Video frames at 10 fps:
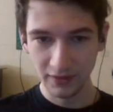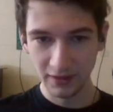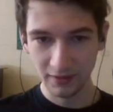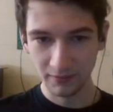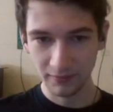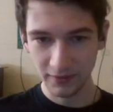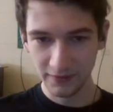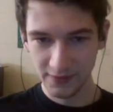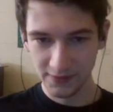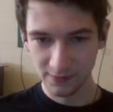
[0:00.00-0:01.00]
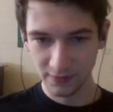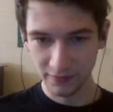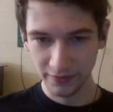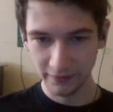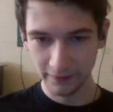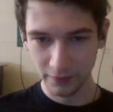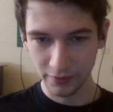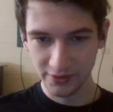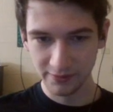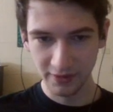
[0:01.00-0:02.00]
That leaves us with only
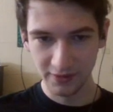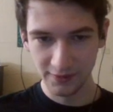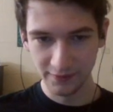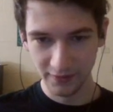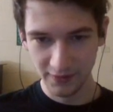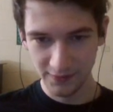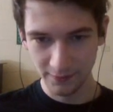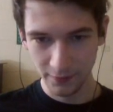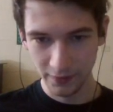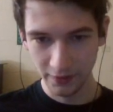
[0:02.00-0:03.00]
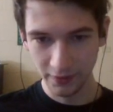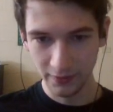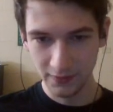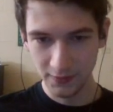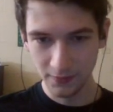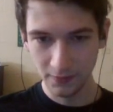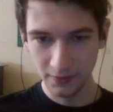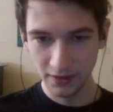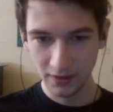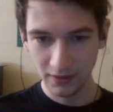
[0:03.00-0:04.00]
4 spots for this 4 to go into.
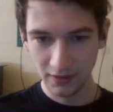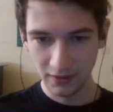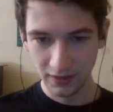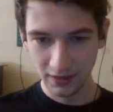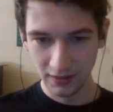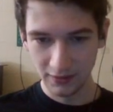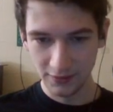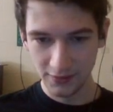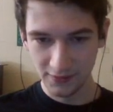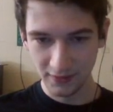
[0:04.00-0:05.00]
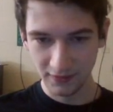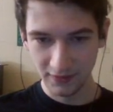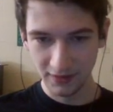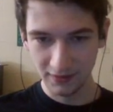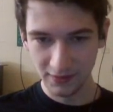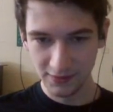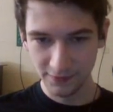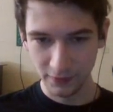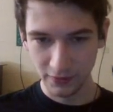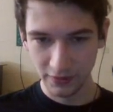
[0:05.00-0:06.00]
And just like that,
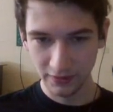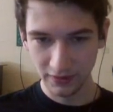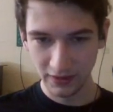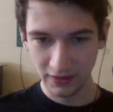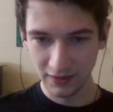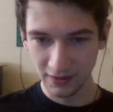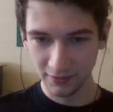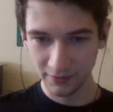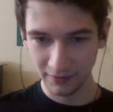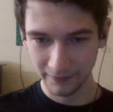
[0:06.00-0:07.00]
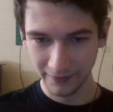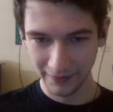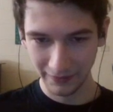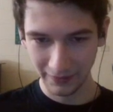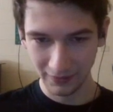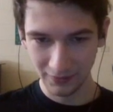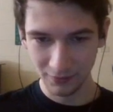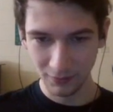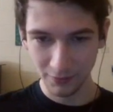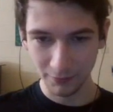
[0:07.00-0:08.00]
this 4. And now we can finally
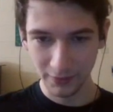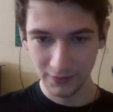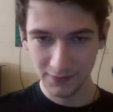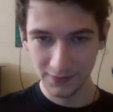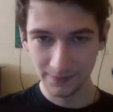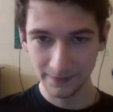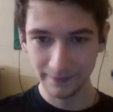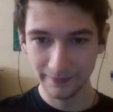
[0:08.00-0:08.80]
do our 1s.